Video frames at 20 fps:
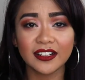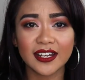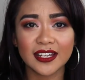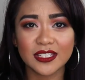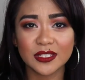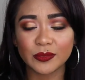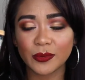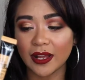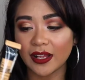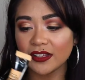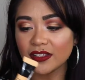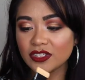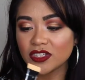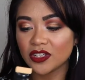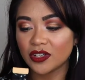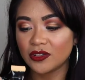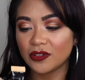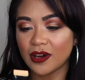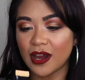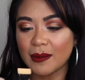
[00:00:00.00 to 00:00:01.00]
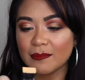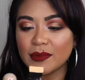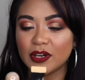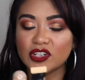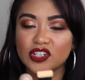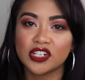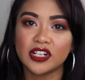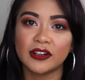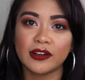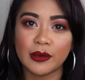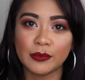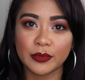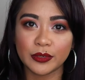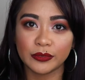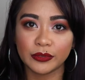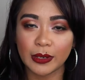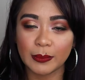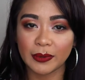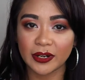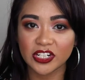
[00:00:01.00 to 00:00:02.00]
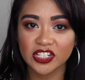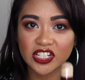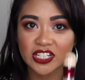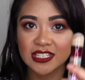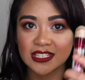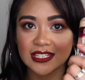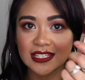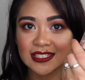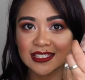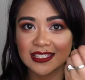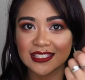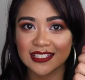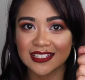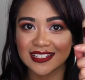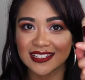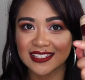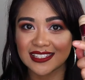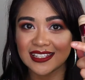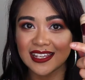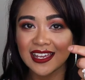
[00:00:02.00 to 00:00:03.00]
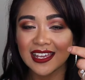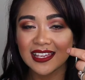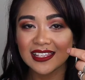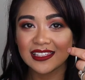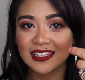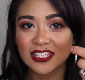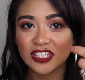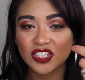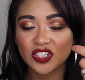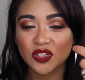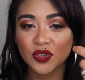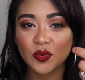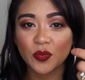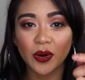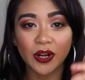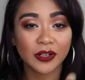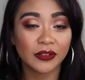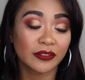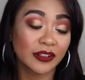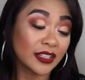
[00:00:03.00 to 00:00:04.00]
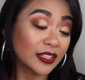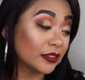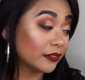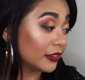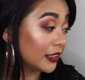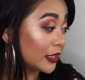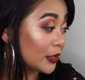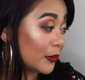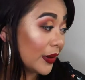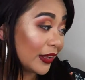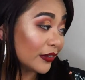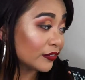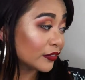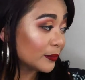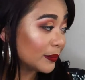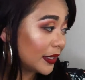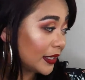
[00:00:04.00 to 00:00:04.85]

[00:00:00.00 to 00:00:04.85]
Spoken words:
as well. So I'm not sure I would repurchase this. It's just these two work really, really well for